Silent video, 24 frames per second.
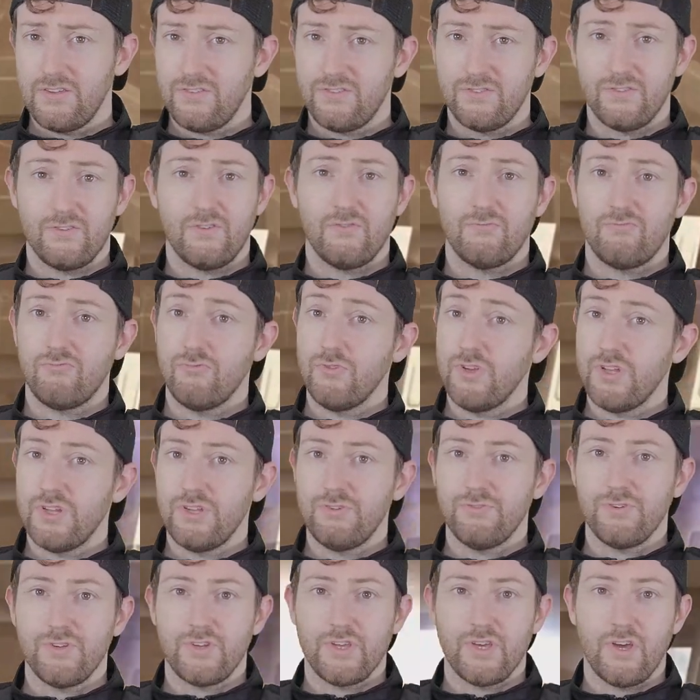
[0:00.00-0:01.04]
He's a
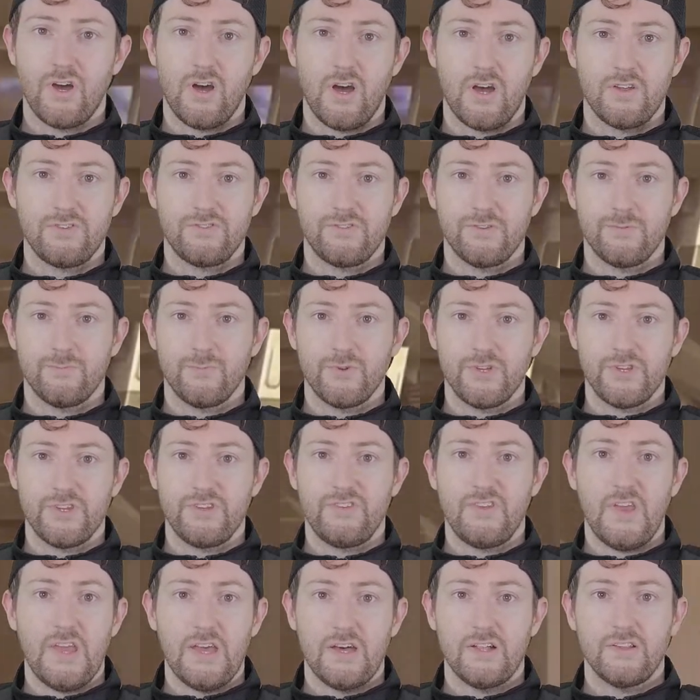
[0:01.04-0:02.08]
really, really awesome, really
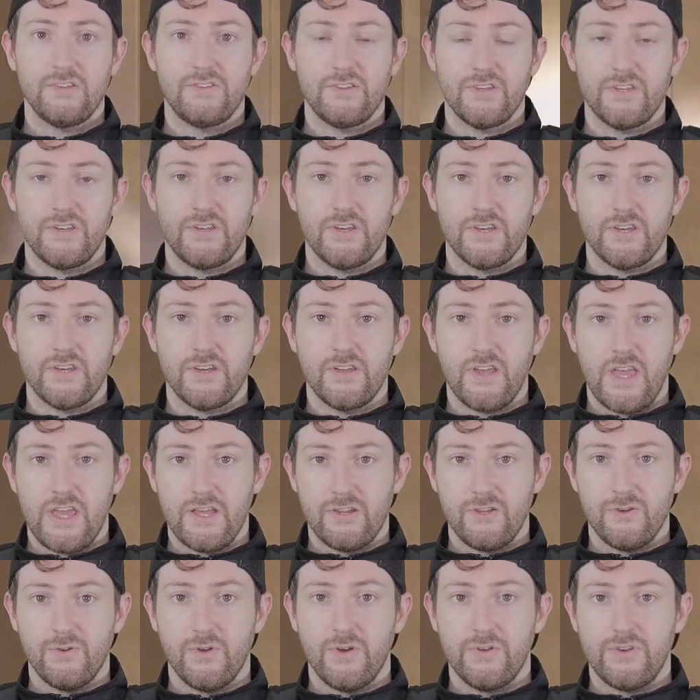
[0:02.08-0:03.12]
talented
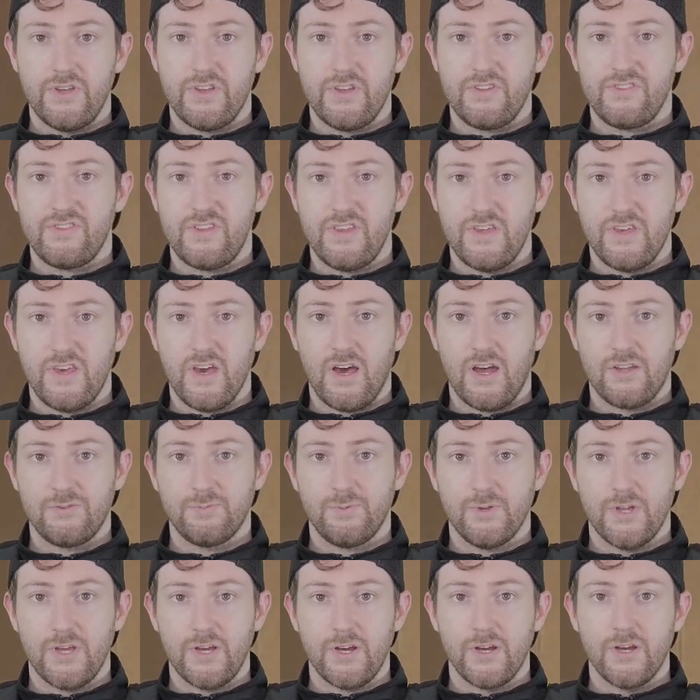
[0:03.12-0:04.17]
Halo ODST
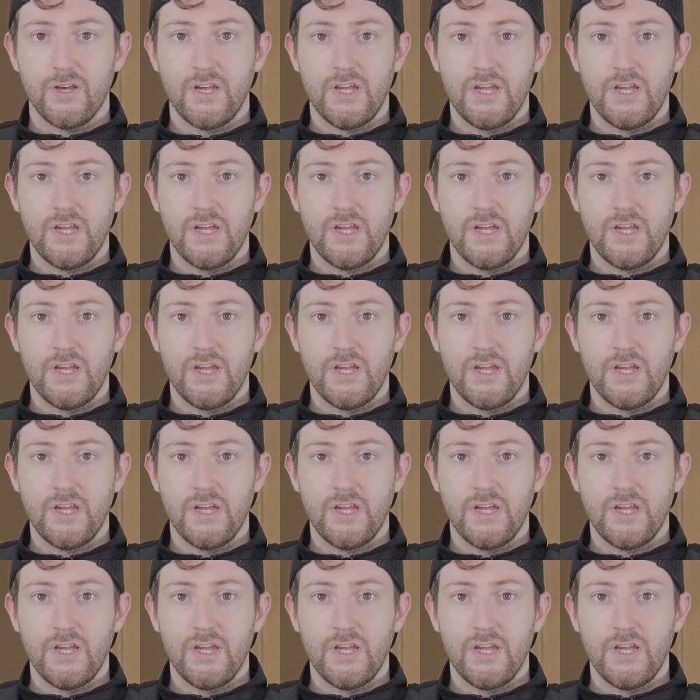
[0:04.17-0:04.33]
cosplayer.